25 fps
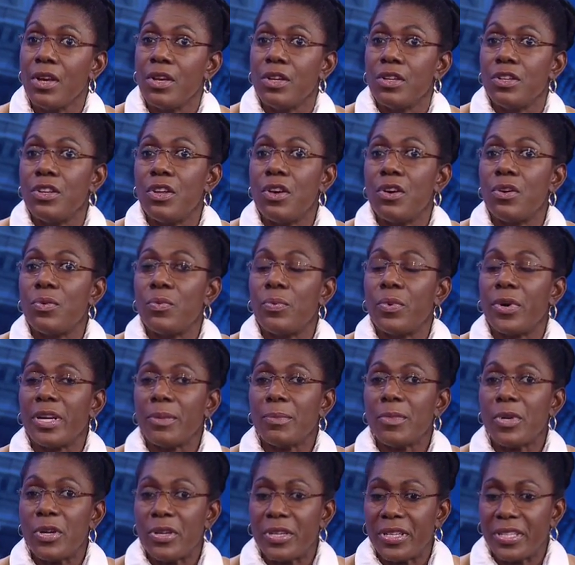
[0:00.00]
No, what
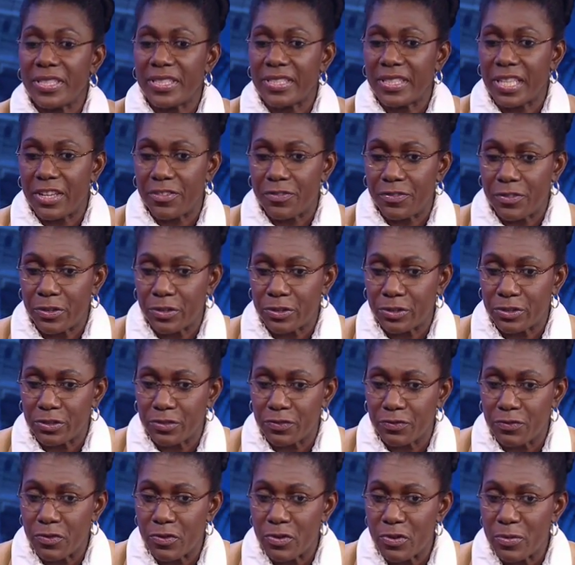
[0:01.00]
I'm going to say first and
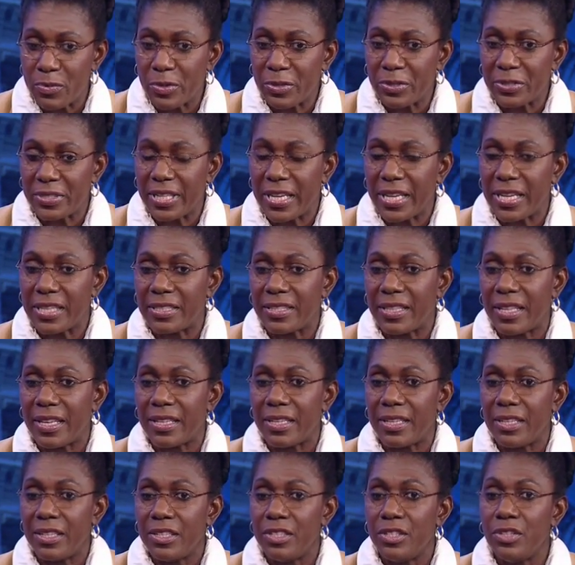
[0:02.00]
foremost is
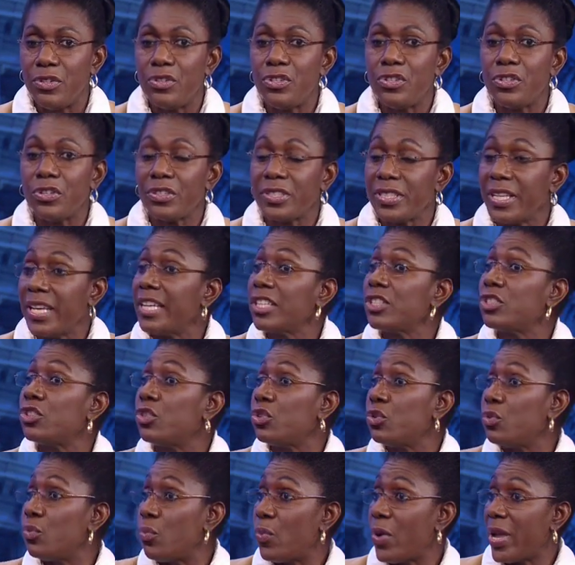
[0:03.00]
that New Jersey has
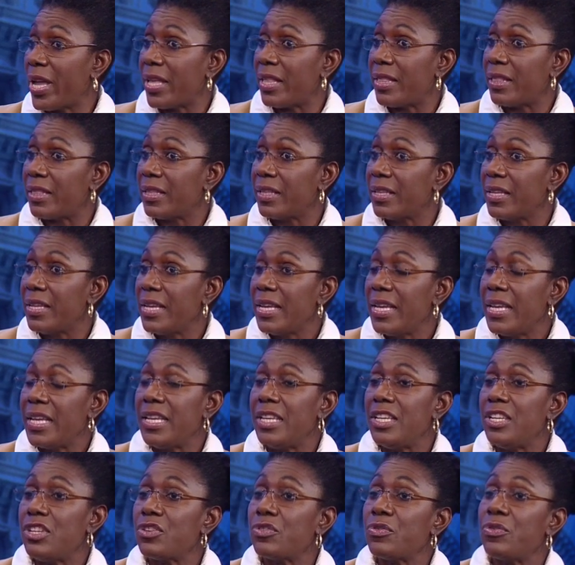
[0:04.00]
done well
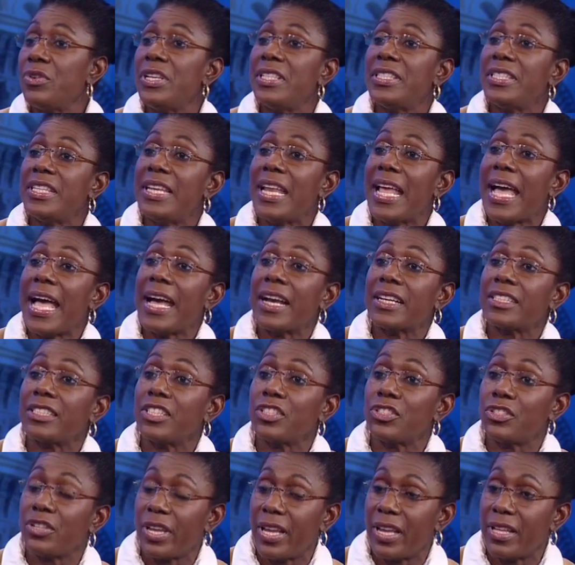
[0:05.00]
in increasing access
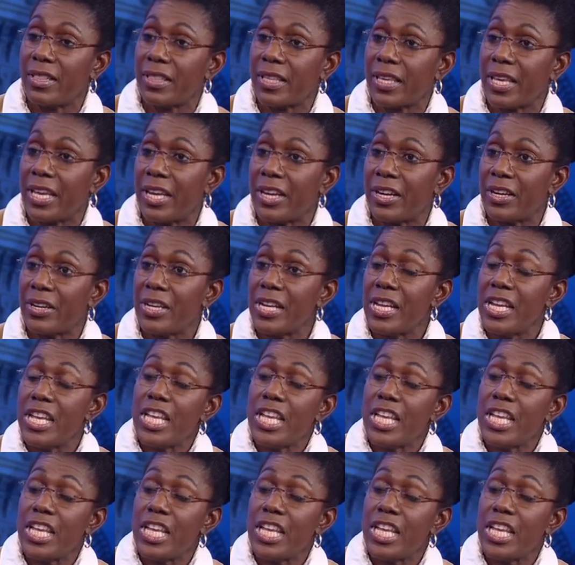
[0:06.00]
to health care.